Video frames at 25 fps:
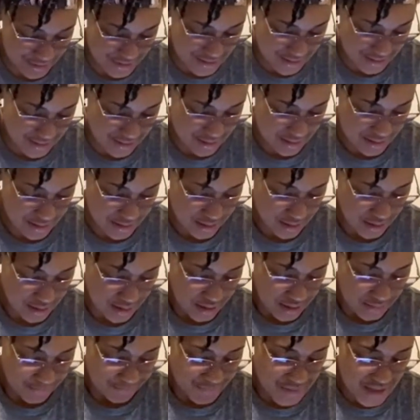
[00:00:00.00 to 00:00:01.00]
it.
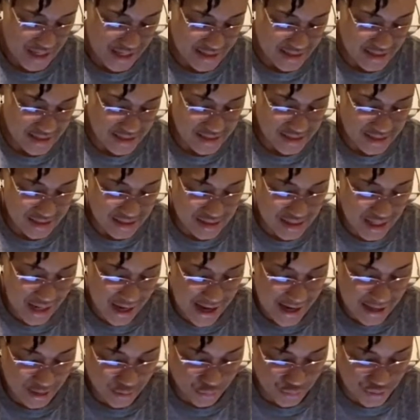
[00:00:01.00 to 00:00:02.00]
Edda said the
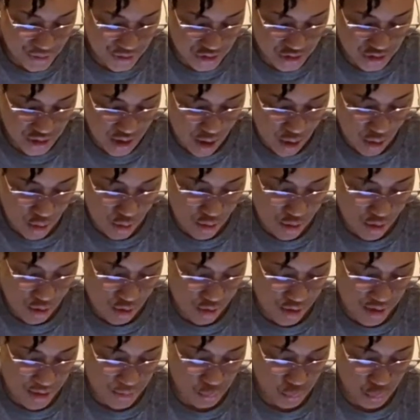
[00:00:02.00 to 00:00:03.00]
Aqua show
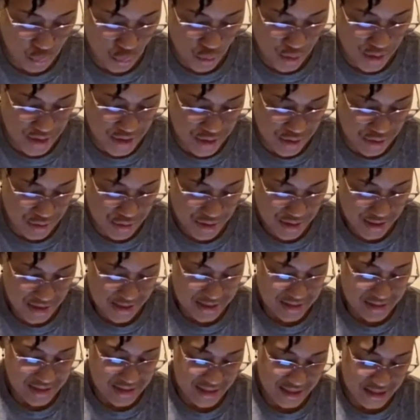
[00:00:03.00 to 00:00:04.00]
on Royal
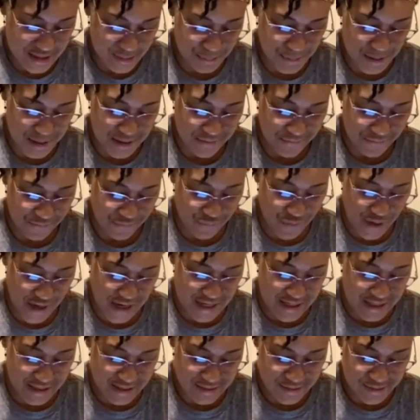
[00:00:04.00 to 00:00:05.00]
takes me to
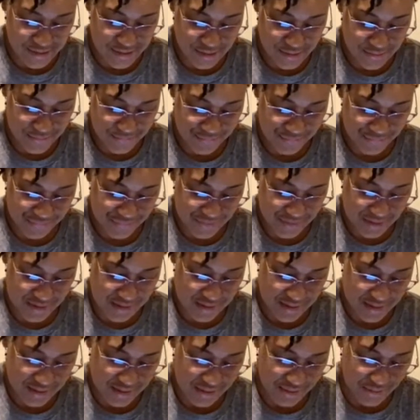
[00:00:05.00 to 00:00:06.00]
Vegas.
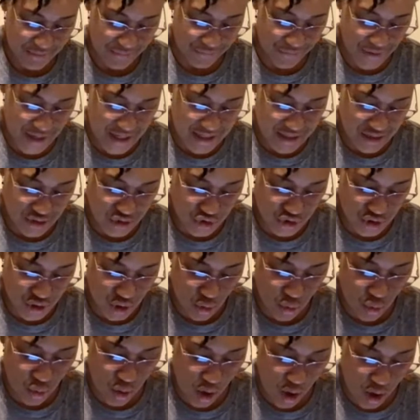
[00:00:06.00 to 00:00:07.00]
The Vegas
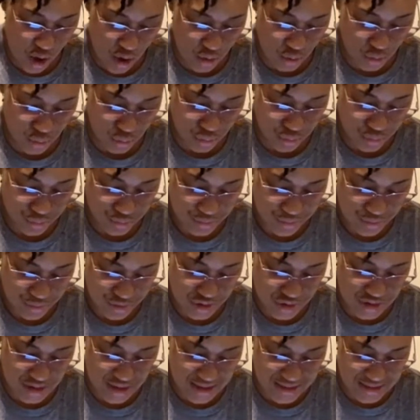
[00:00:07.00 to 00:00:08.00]
show, oh,
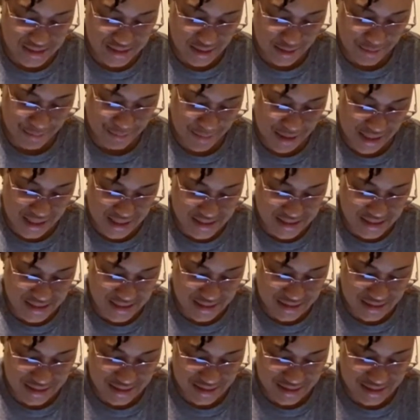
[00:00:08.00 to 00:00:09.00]
just
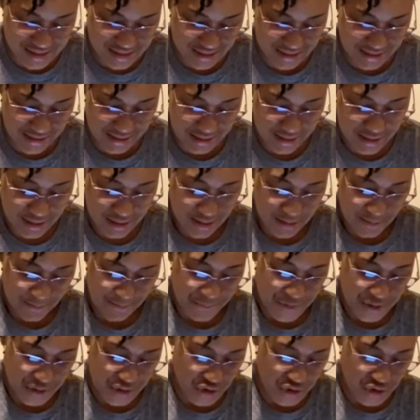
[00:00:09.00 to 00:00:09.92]
amazing to see the